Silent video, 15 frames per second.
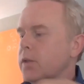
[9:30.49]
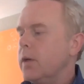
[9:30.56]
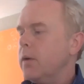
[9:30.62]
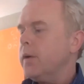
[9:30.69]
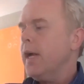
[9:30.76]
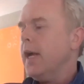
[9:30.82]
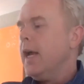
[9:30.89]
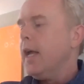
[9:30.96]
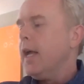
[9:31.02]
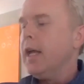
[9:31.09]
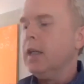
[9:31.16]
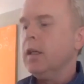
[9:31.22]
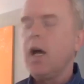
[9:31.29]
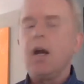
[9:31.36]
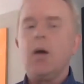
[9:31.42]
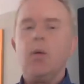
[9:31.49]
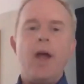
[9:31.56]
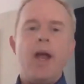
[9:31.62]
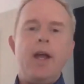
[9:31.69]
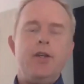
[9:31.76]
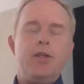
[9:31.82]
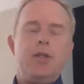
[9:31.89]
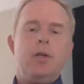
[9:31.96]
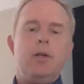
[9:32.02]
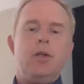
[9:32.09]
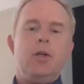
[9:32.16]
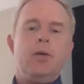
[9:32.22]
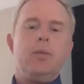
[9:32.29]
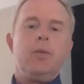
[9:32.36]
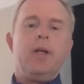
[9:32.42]
So in a lot of ways,
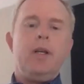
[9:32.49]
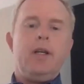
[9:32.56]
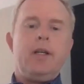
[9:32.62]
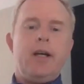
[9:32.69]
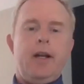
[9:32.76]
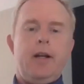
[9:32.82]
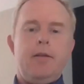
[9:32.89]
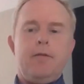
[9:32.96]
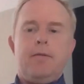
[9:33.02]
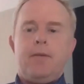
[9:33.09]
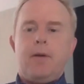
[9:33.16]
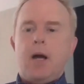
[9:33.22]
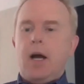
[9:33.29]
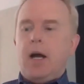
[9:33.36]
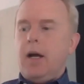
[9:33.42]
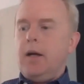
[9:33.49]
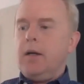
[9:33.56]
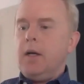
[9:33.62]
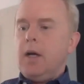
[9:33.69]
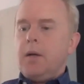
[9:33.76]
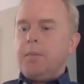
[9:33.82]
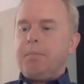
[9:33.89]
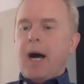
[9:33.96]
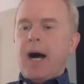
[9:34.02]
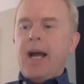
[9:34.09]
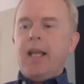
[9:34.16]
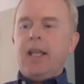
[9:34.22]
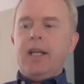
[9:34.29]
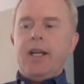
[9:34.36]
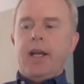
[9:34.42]
you're really kind of
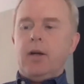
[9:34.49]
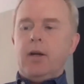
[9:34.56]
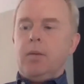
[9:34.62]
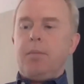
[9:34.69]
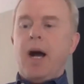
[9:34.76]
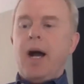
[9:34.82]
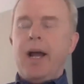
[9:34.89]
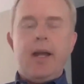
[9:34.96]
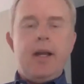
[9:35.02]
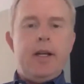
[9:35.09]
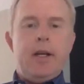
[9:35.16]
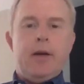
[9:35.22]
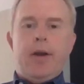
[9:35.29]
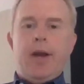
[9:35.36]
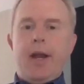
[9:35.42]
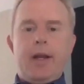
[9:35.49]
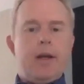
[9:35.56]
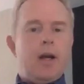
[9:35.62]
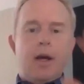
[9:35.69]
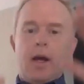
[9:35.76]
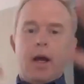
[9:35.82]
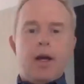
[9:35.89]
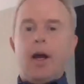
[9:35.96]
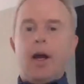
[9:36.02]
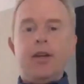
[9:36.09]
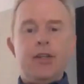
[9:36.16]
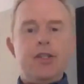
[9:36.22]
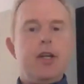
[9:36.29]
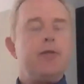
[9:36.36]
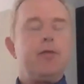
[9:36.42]
piloting or pioneering
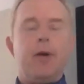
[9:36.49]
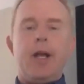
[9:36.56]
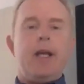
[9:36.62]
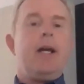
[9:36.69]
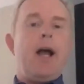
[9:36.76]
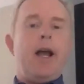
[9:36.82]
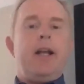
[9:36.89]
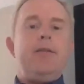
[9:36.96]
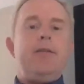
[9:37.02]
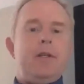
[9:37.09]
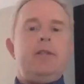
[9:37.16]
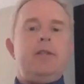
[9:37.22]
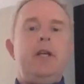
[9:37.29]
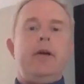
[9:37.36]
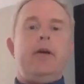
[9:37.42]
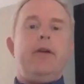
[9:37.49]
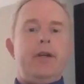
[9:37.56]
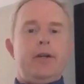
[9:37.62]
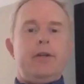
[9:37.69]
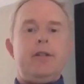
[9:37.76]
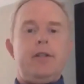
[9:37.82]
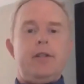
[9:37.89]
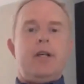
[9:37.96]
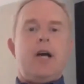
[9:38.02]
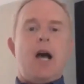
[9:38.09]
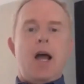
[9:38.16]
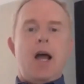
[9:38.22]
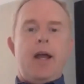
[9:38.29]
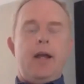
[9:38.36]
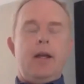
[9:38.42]
a different kind of interior
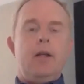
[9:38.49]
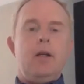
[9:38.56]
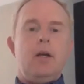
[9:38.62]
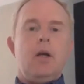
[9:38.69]
design